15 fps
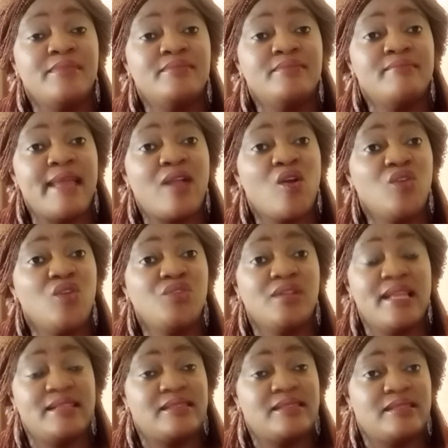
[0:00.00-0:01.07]
My
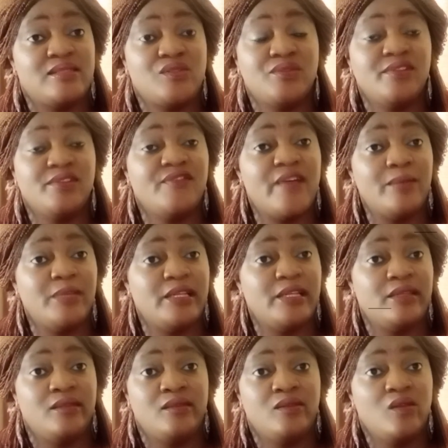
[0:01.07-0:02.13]
condolences to the
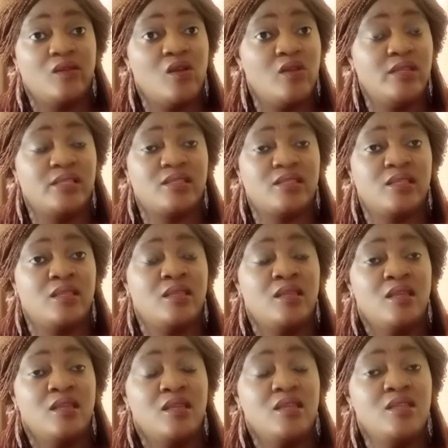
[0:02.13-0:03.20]
family, honestly,
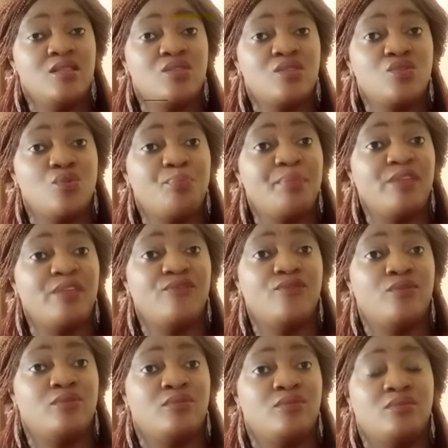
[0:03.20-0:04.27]
it's so
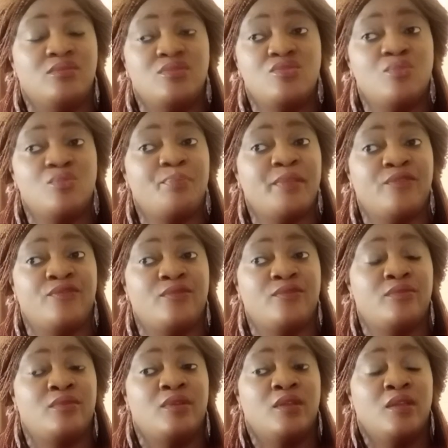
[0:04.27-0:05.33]
painful. So
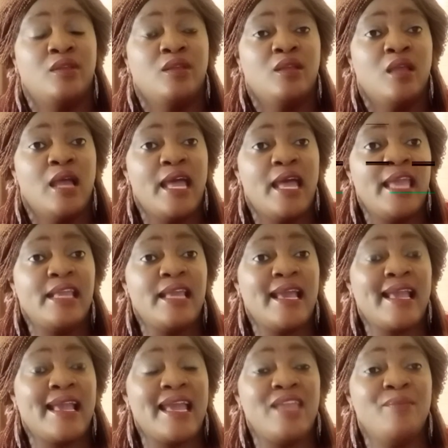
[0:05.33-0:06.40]
painful. I
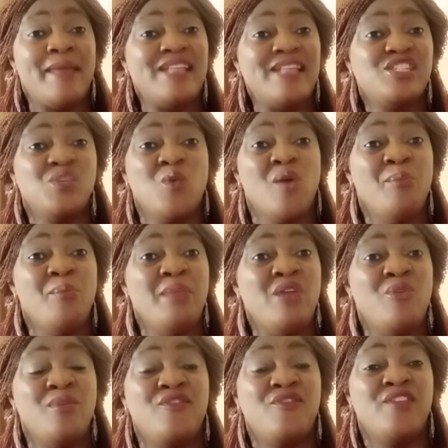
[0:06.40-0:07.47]
can't imagine what May
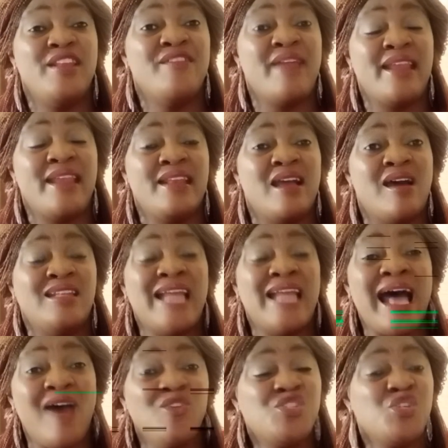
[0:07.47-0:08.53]
will be feeling right now and
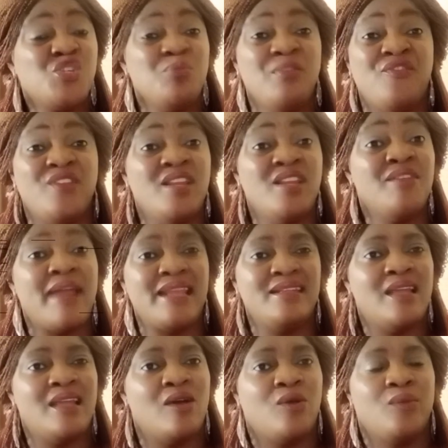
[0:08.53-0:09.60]
how she'll be feeling right
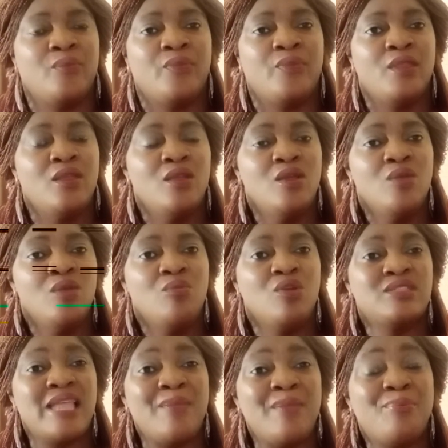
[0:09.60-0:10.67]
now.
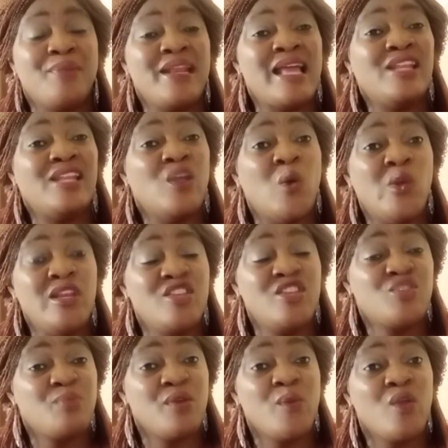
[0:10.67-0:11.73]
But I pray that the Holy
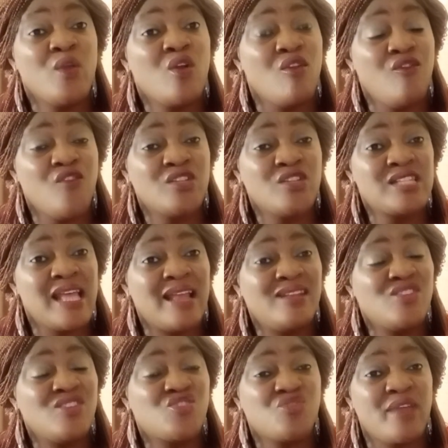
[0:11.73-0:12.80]
Spirit will comfort her at
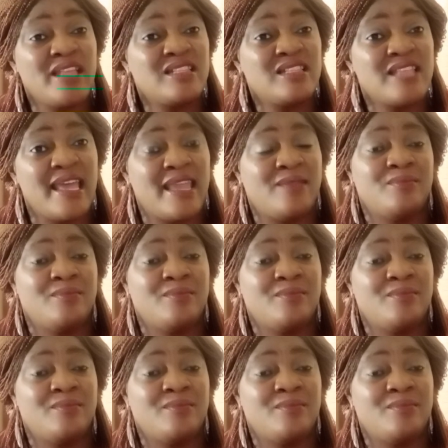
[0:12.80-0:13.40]
this trying time.